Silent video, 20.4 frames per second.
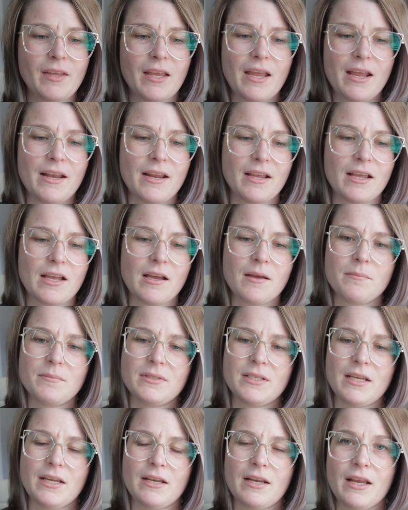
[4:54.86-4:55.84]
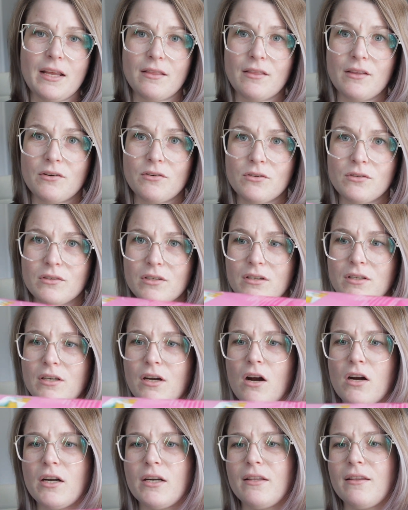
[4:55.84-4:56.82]
and it comes in a little
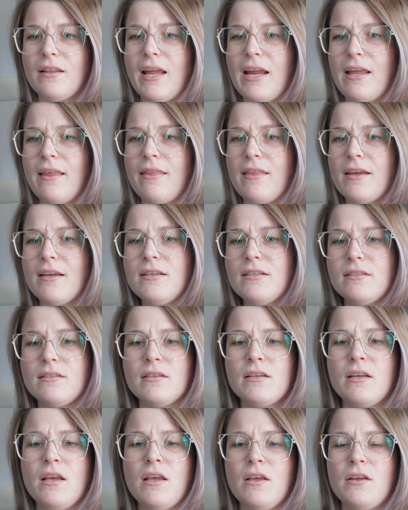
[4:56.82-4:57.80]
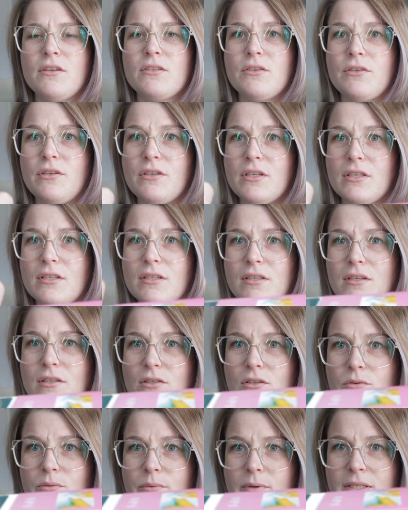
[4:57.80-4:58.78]
carton like this. So you just
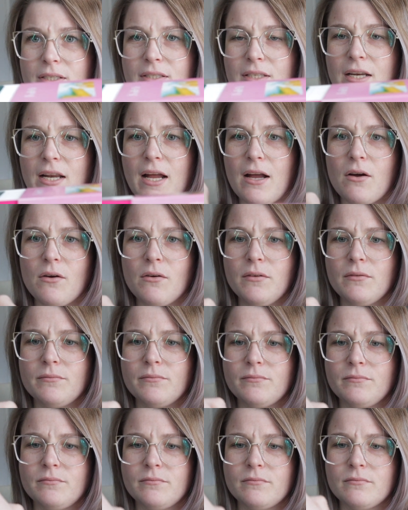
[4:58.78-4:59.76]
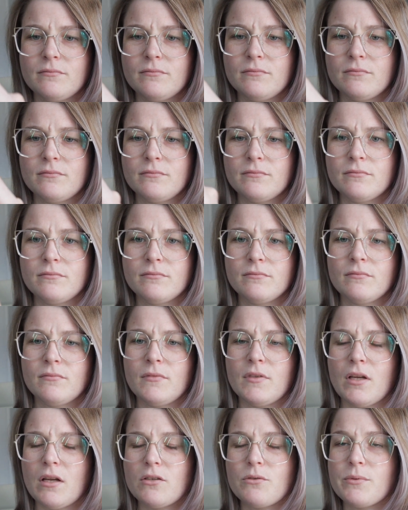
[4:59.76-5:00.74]
twist it out
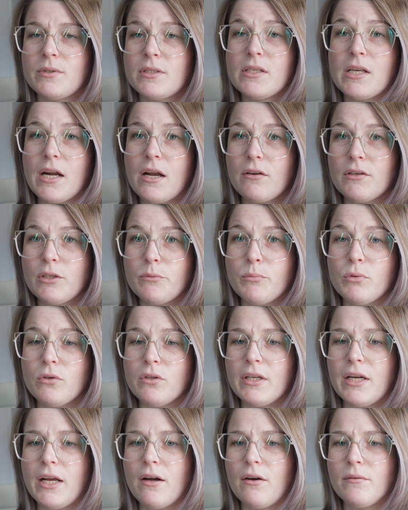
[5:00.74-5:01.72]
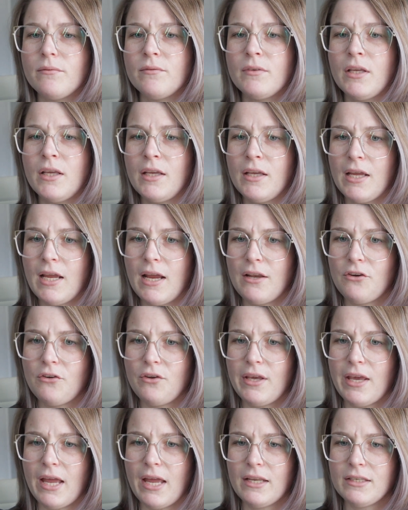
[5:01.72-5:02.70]
not twist it out, you pull it out, and you
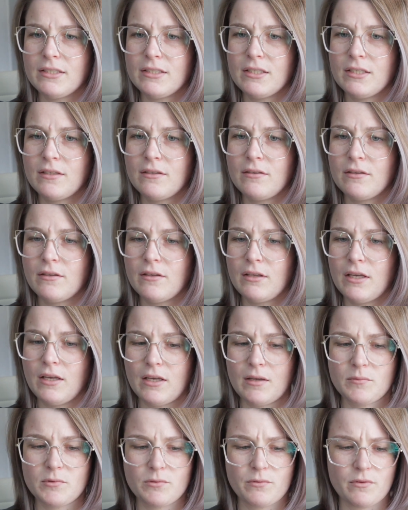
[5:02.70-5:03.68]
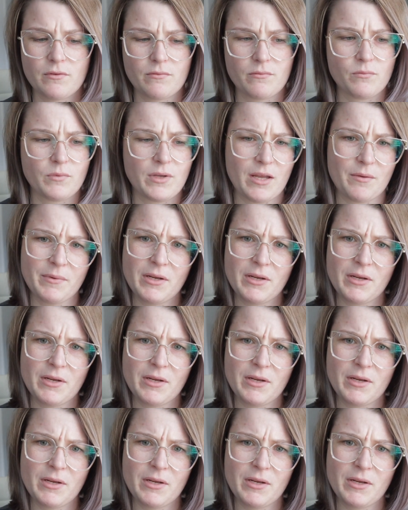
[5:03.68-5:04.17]
get, it comes with how